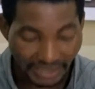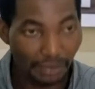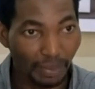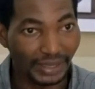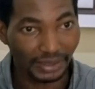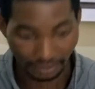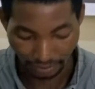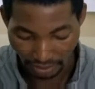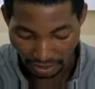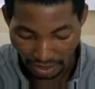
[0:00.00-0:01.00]
demands
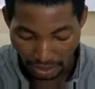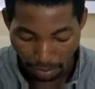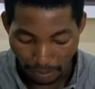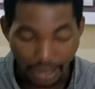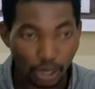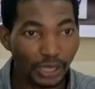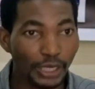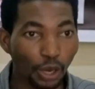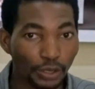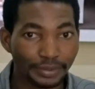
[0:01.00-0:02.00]
by calling
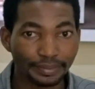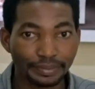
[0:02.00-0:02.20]
on